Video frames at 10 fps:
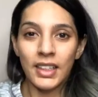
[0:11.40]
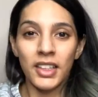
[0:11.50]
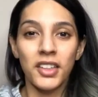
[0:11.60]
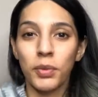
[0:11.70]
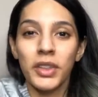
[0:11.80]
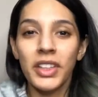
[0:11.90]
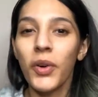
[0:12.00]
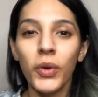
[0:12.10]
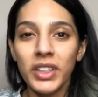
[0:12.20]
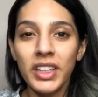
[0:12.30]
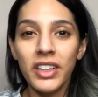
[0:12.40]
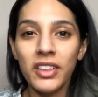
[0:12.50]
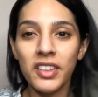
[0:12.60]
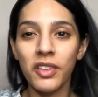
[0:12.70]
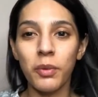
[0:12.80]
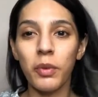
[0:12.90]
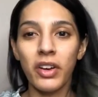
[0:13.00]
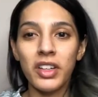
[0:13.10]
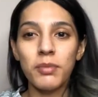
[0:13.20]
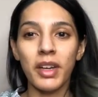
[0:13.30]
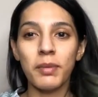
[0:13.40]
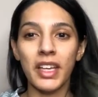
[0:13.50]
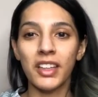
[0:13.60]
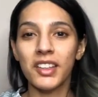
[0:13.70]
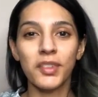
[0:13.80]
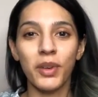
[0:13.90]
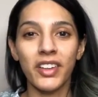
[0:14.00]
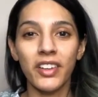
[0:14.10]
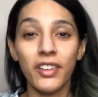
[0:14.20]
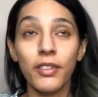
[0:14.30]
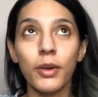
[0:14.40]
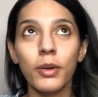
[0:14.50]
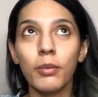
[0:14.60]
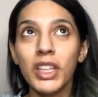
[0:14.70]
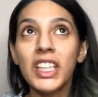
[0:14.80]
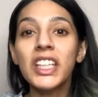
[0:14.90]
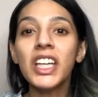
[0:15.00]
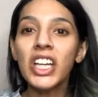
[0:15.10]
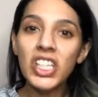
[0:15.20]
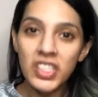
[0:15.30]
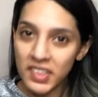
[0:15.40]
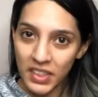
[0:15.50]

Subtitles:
It's really cold in here, so I'm wearing my pink sweater from years